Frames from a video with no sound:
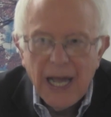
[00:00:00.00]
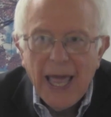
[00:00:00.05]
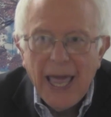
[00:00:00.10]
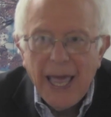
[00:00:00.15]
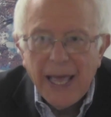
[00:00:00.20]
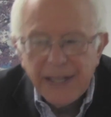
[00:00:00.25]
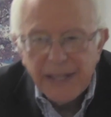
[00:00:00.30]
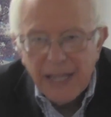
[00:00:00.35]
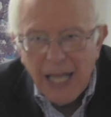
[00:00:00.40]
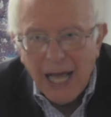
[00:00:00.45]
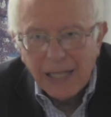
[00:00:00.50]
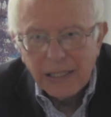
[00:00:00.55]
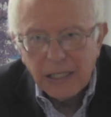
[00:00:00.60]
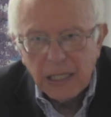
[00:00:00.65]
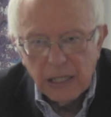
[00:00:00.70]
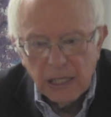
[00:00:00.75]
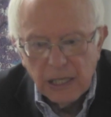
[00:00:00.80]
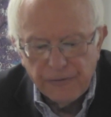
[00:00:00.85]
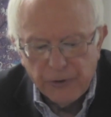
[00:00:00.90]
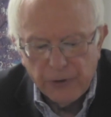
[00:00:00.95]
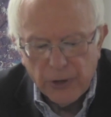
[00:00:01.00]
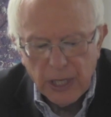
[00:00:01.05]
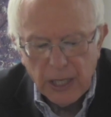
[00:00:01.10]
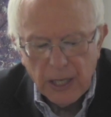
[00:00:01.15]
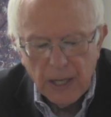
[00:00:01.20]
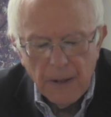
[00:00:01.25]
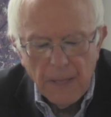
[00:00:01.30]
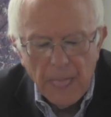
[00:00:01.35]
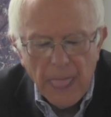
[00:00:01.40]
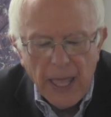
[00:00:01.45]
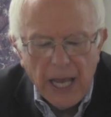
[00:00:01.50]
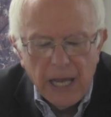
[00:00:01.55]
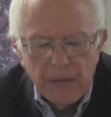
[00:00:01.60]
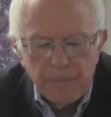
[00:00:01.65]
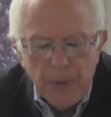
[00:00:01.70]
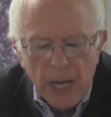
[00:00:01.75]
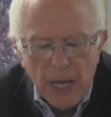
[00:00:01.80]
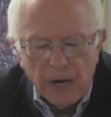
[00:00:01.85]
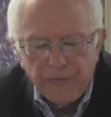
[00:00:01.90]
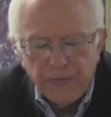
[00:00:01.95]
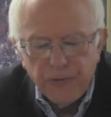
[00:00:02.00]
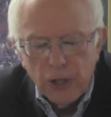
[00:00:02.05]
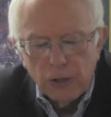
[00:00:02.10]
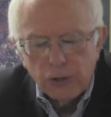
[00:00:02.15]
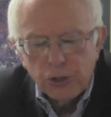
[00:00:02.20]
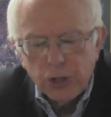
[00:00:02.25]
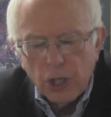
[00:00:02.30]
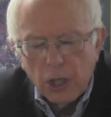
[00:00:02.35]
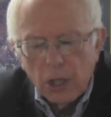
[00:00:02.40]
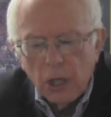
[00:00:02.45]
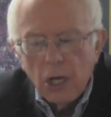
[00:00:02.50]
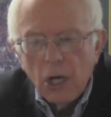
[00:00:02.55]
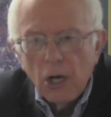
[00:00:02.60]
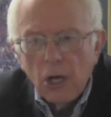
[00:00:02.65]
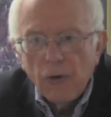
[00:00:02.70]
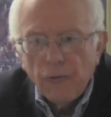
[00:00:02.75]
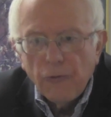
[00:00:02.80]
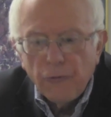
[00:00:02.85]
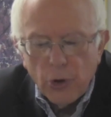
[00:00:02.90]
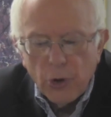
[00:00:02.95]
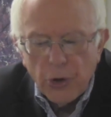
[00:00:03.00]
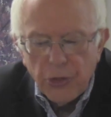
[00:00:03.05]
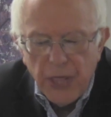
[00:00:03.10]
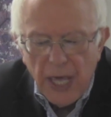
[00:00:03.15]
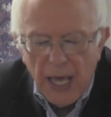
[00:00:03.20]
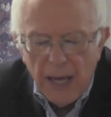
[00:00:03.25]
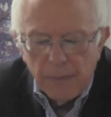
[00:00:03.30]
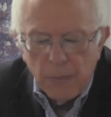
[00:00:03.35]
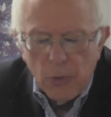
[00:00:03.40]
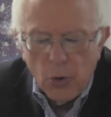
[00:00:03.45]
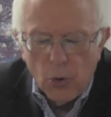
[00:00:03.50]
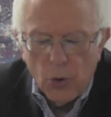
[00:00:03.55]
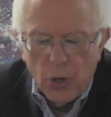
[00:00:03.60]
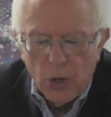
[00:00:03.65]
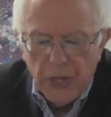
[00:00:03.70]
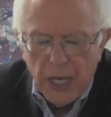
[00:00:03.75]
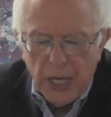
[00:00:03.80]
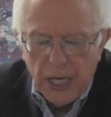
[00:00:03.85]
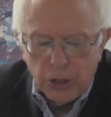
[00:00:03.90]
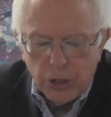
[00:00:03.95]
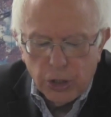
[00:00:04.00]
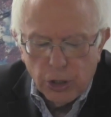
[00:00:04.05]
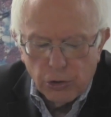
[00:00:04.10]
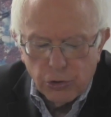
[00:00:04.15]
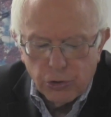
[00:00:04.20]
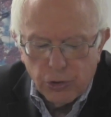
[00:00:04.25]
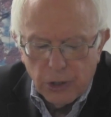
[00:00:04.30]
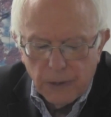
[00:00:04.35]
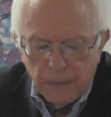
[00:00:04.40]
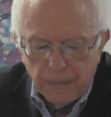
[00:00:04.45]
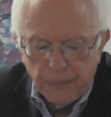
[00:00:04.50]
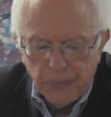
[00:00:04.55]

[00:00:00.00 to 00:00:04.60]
and not delivering a better future for them or their children.